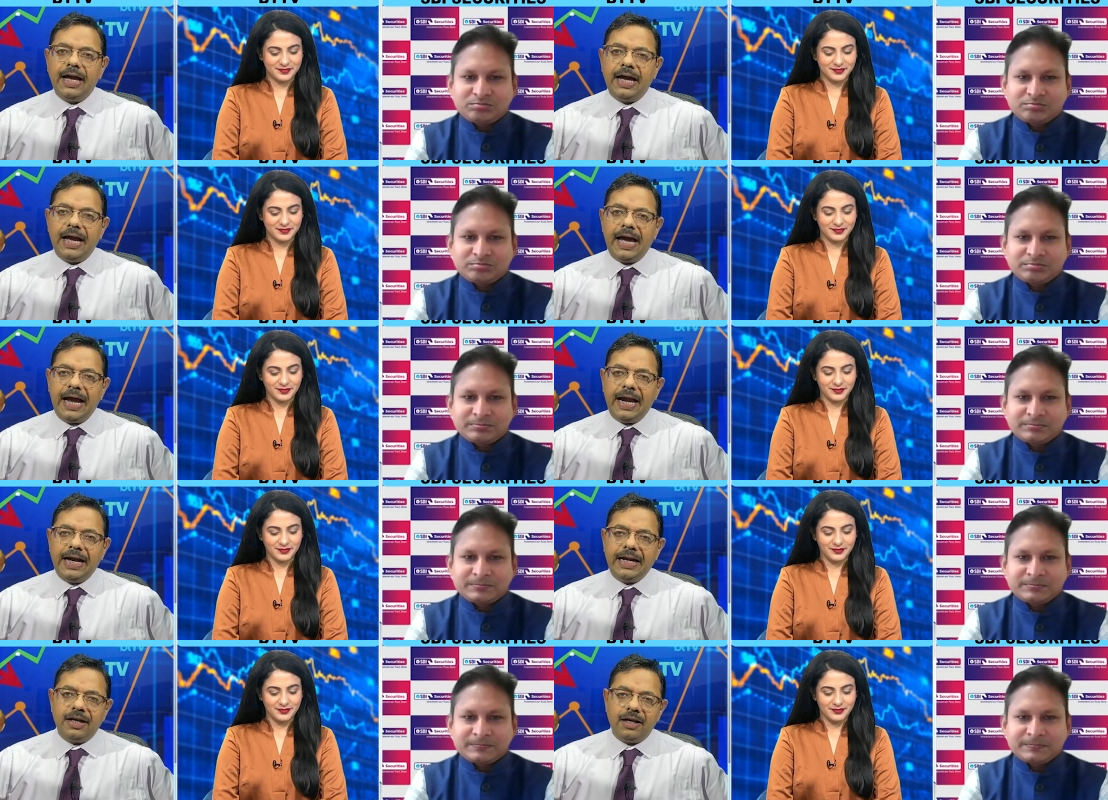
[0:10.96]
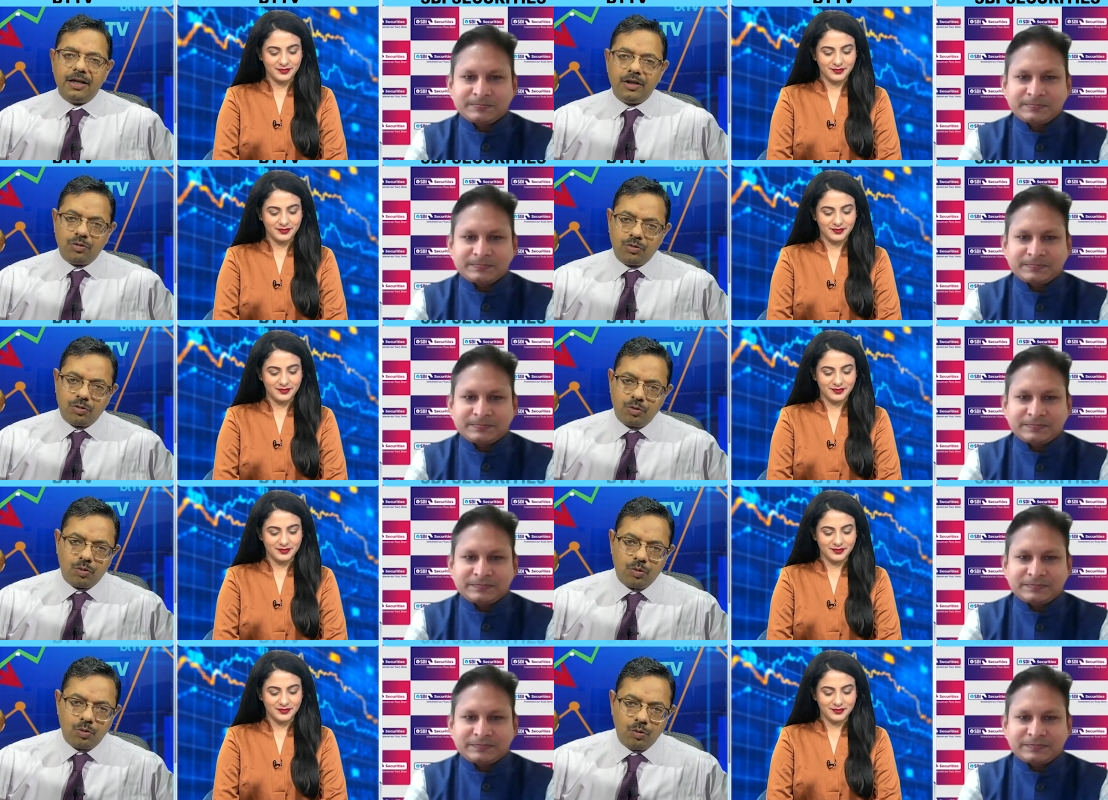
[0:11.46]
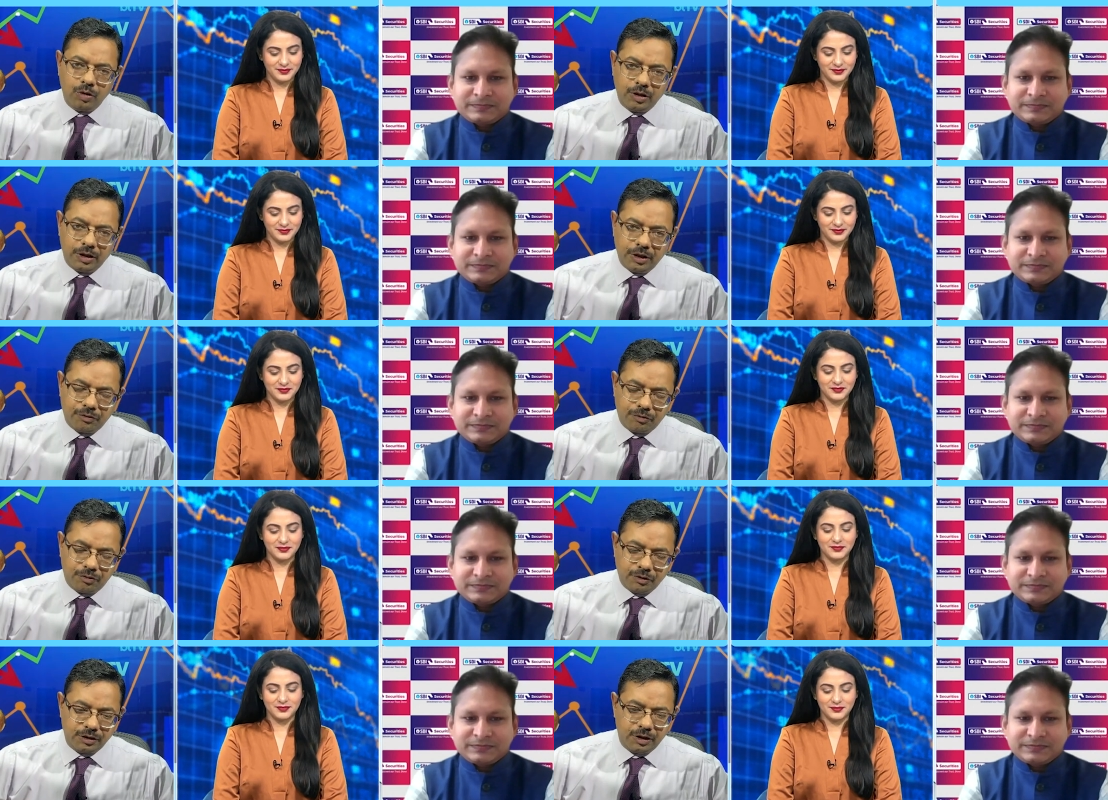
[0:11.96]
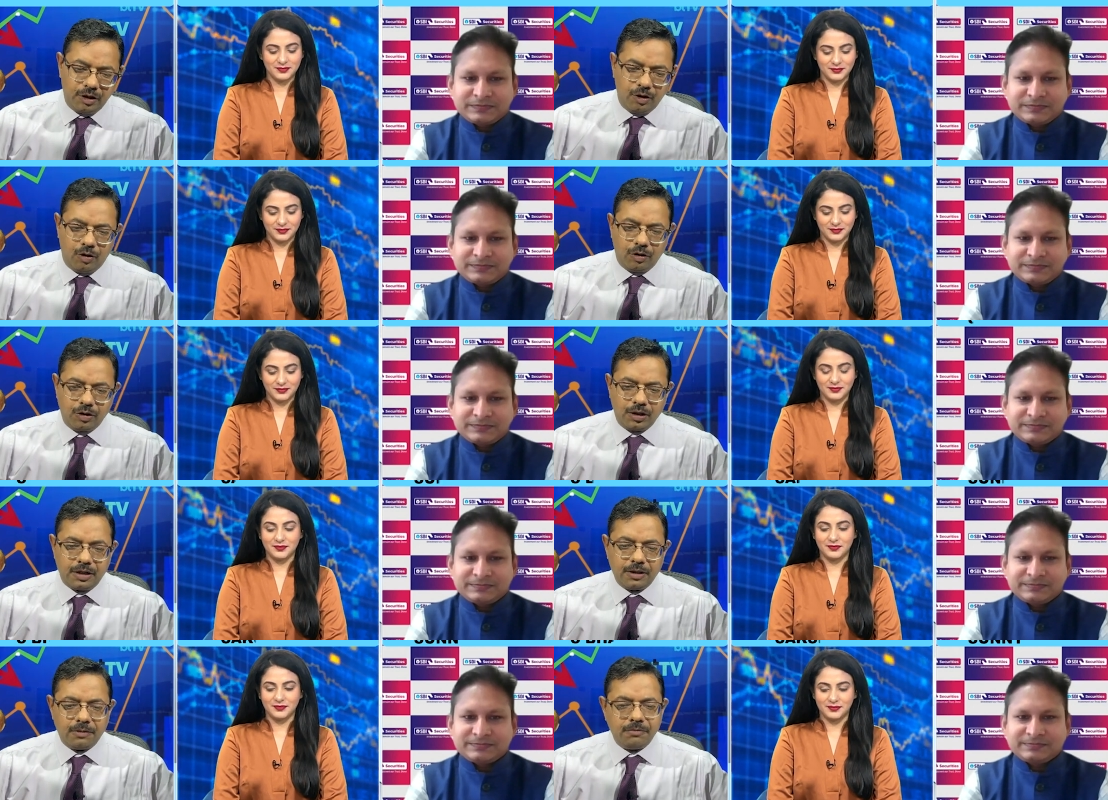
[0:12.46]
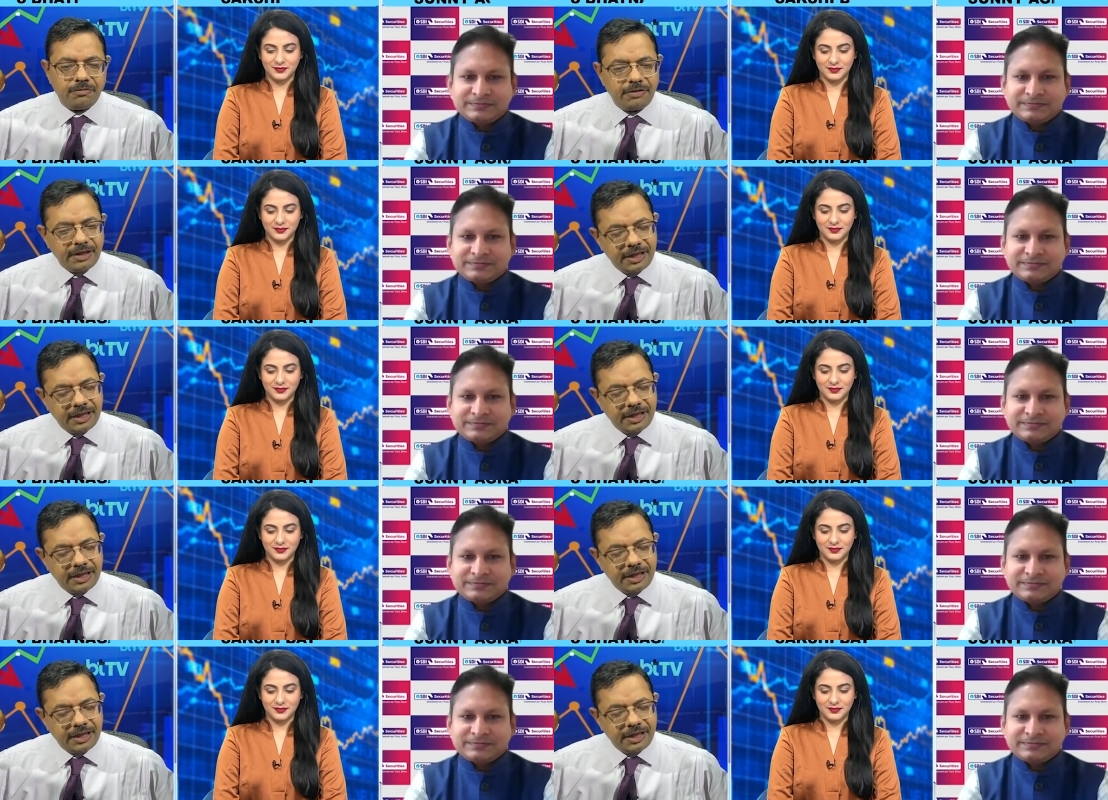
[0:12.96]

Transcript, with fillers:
Speaker 1: and you know hold it for the long term?